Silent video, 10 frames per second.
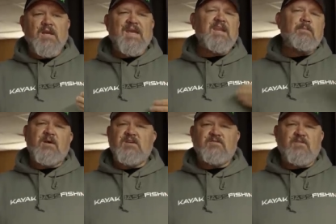
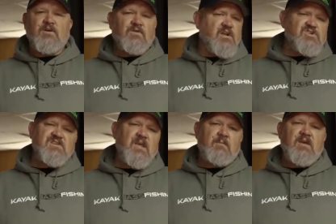anybody to fail, not
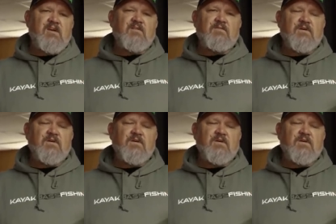just KBF,